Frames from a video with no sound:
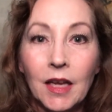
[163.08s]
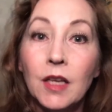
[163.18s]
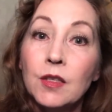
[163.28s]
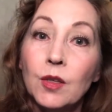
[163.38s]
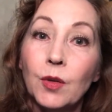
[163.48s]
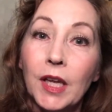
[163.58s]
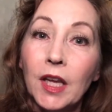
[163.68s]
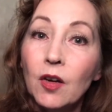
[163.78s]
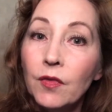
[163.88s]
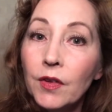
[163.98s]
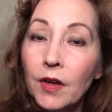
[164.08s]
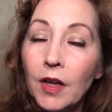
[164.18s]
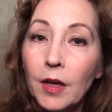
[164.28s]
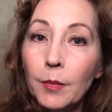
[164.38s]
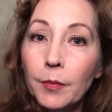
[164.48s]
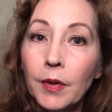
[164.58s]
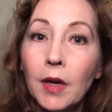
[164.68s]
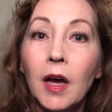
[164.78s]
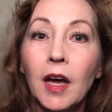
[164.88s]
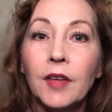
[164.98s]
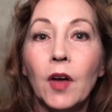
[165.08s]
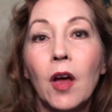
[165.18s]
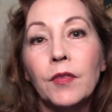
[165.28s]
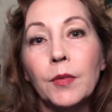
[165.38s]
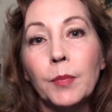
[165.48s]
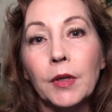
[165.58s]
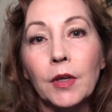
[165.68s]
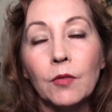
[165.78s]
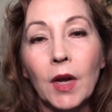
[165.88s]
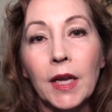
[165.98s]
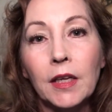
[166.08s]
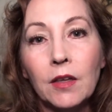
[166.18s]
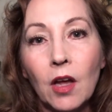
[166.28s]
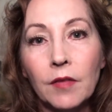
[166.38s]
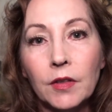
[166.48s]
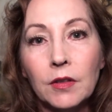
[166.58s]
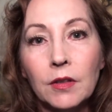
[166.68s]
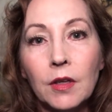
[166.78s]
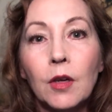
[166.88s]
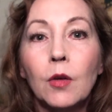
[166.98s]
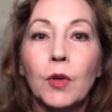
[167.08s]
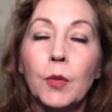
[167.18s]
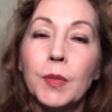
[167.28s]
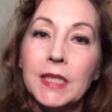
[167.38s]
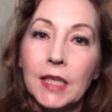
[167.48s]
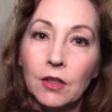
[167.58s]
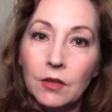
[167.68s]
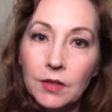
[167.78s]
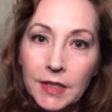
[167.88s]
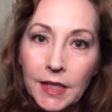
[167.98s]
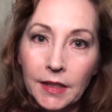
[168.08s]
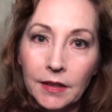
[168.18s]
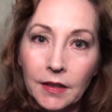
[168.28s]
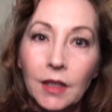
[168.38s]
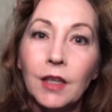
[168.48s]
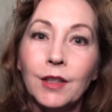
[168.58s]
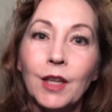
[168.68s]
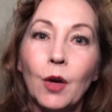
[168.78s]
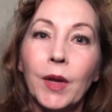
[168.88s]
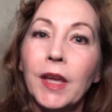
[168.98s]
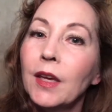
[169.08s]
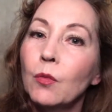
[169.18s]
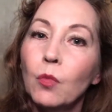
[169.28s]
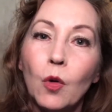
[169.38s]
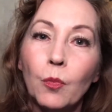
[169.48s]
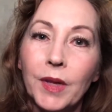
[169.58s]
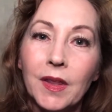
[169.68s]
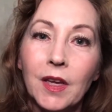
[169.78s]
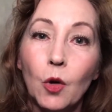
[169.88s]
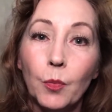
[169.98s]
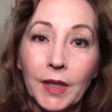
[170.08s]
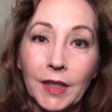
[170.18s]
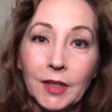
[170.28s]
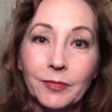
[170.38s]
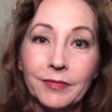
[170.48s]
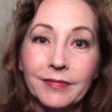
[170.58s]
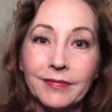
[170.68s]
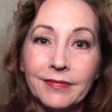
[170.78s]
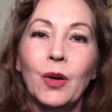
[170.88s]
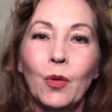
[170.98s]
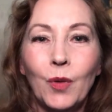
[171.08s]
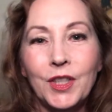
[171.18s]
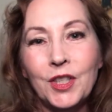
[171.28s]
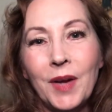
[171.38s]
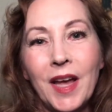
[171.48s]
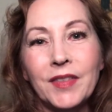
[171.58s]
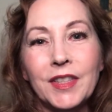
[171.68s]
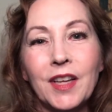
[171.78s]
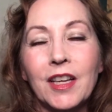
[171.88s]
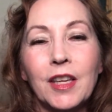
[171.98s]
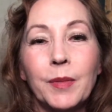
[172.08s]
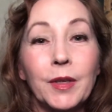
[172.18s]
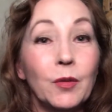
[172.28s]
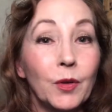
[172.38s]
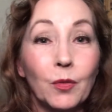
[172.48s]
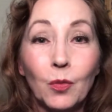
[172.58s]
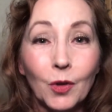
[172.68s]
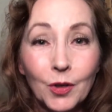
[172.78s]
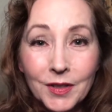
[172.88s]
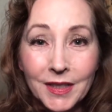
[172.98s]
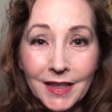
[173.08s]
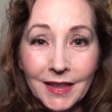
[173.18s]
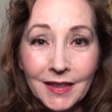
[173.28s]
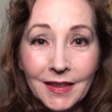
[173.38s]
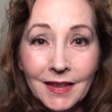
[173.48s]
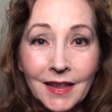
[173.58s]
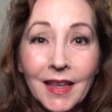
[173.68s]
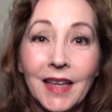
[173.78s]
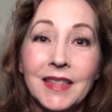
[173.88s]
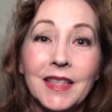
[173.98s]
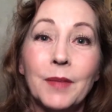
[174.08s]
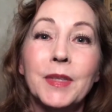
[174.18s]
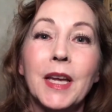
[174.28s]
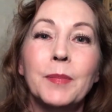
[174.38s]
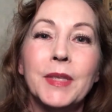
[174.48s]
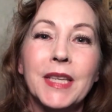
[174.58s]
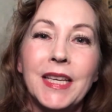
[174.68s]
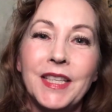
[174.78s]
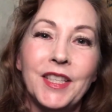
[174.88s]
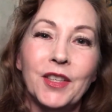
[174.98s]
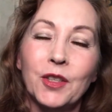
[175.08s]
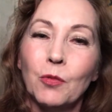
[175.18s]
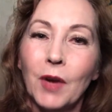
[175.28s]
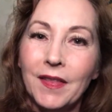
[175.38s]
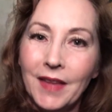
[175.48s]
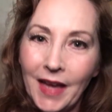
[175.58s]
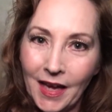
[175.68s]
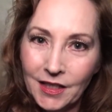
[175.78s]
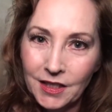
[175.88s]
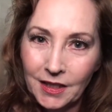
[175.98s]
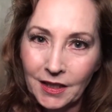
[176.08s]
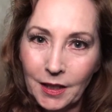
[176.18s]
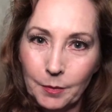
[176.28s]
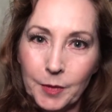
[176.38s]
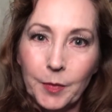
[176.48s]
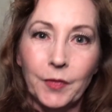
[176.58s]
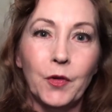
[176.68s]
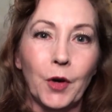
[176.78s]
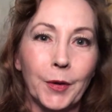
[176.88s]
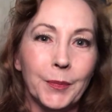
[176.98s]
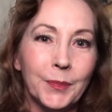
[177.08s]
so to get over the hump, I've often begun writing a novel with a particular scene, knowing it won't be the opening. Once you have a document with words in it, it's sometimes easier to write the action that comes before.